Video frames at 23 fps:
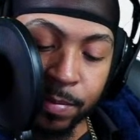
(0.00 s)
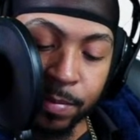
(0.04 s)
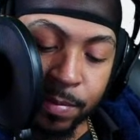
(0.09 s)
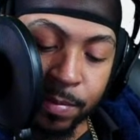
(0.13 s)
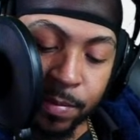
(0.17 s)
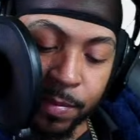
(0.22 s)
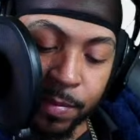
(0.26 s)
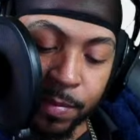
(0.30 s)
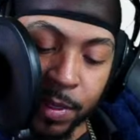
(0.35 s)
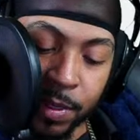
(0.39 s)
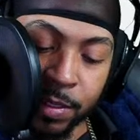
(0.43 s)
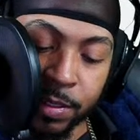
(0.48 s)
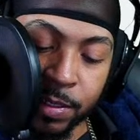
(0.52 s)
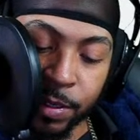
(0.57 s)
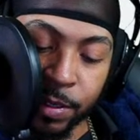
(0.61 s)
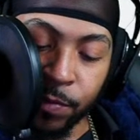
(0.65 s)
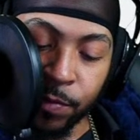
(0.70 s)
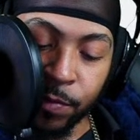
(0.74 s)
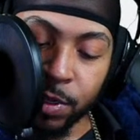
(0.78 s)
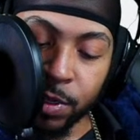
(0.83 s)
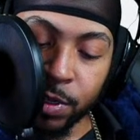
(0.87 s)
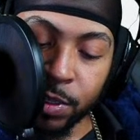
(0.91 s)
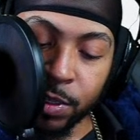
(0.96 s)
Let's see,
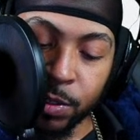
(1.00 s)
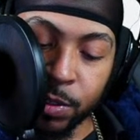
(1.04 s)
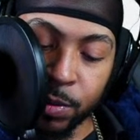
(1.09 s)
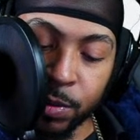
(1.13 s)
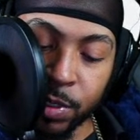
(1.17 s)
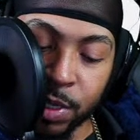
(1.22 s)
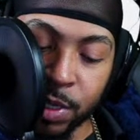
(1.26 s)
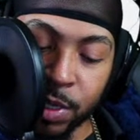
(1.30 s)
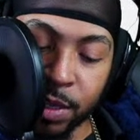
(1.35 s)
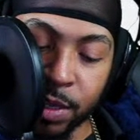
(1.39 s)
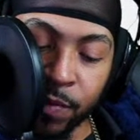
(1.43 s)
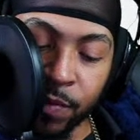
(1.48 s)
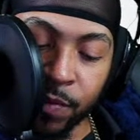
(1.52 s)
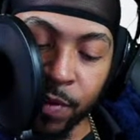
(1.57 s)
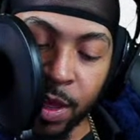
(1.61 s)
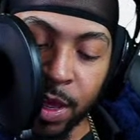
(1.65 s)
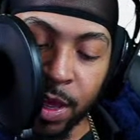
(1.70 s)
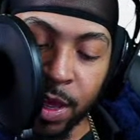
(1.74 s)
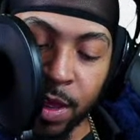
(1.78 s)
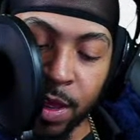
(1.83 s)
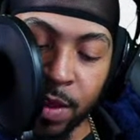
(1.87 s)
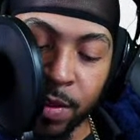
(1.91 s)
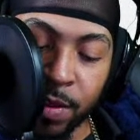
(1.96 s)
42 times
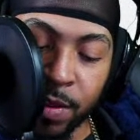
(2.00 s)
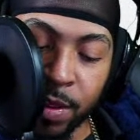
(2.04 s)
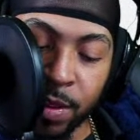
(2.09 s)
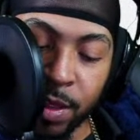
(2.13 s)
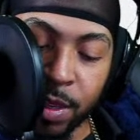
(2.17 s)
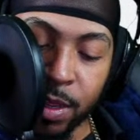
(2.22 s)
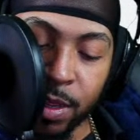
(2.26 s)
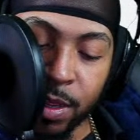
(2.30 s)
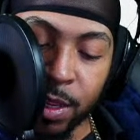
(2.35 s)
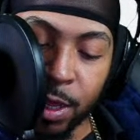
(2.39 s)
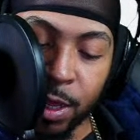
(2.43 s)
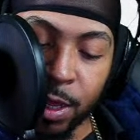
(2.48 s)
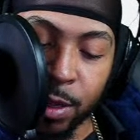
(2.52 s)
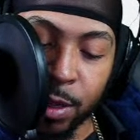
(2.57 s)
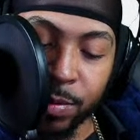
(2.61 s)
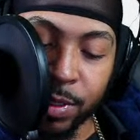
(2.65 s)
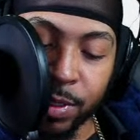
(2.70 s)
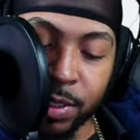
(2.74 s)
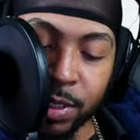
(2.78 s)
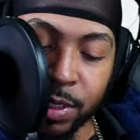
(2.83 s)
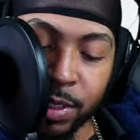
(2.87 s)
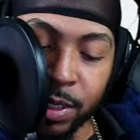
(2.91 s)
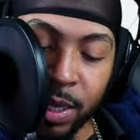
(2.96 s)
5, that would be
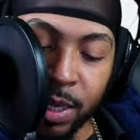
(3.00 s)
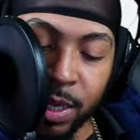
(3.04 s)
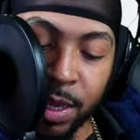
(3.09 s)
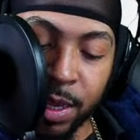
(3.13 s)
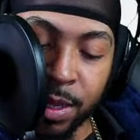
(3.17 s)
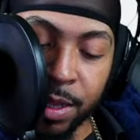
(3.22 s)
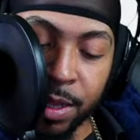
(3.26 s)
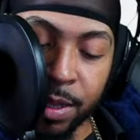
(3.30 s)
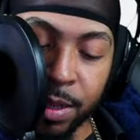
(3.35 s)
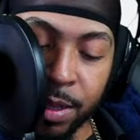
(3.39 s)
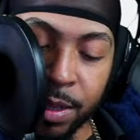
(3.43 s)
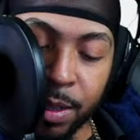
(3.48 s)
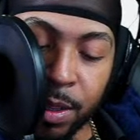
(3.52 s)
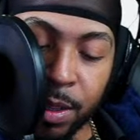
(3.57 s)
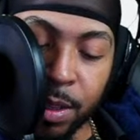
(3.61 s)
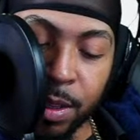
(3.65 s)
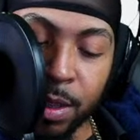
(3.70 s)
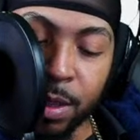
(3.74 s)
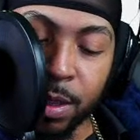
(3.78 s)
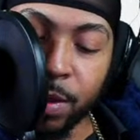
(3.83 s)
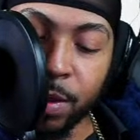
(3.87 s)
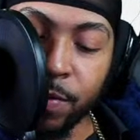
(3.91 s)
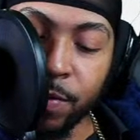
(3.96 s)

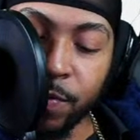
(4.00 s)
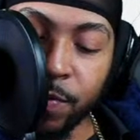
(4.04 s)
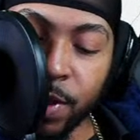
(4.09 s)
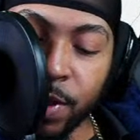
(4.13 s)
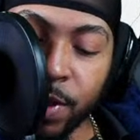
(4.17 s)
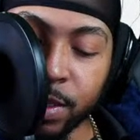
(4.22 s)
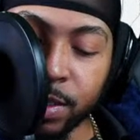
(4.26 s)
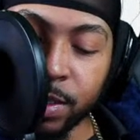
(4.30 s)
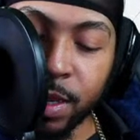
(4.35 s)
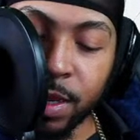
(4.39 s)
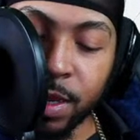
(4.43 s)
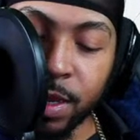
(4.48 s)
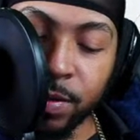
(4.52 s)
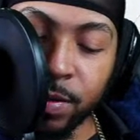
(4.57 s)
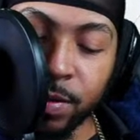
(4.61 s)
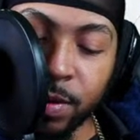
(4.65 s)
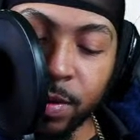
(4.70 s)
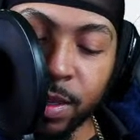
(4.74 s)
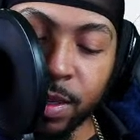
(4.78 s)
10. 5 times what?